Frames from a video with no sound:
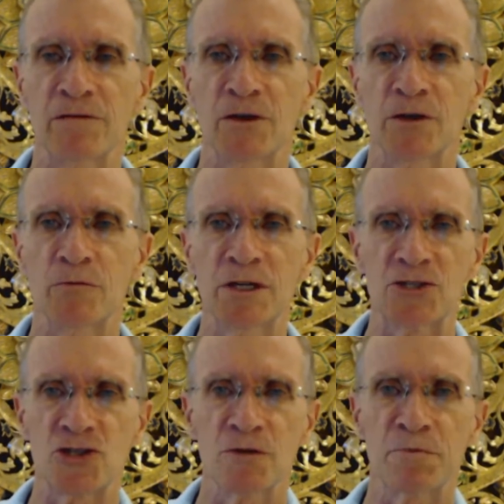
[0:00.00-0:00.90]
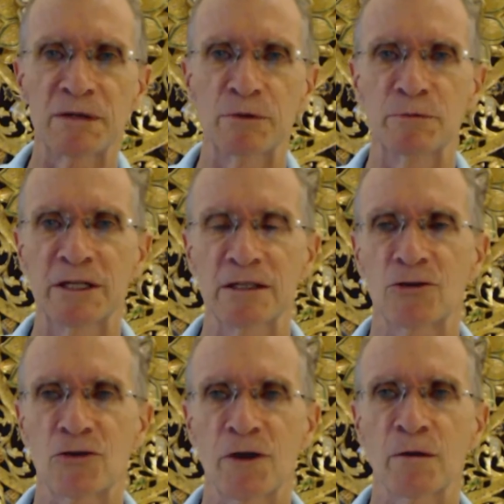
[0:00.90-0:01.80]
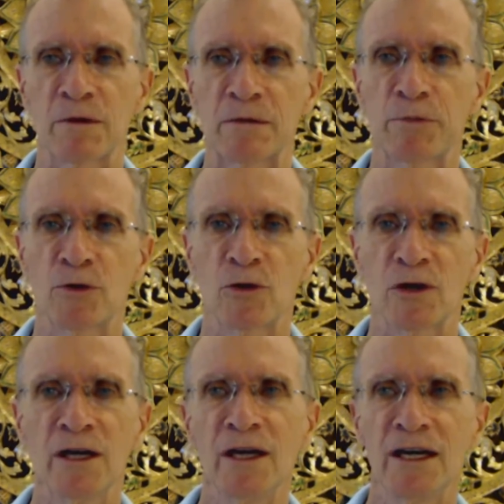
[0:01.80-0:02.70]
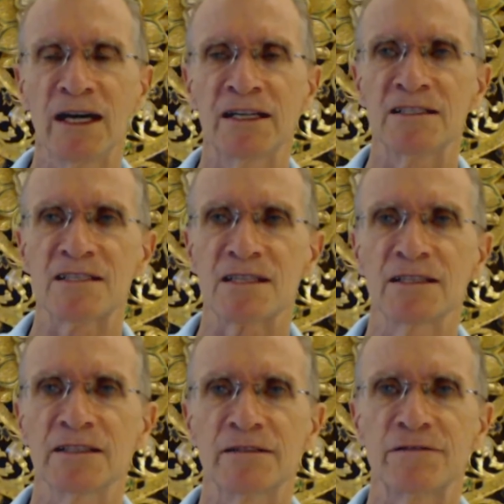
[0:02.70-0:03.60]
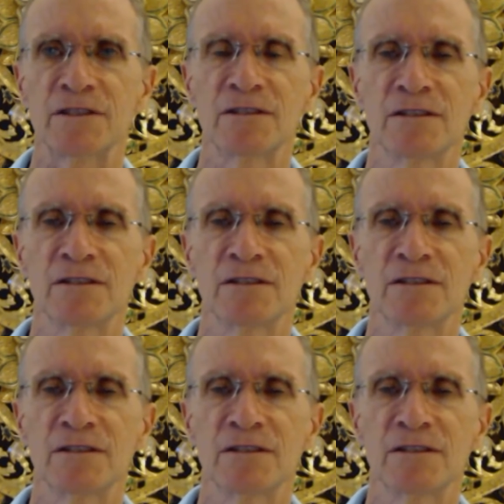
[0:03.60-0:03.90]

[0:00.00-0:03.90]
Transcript: very rich and people being incredibly poor and enslaved.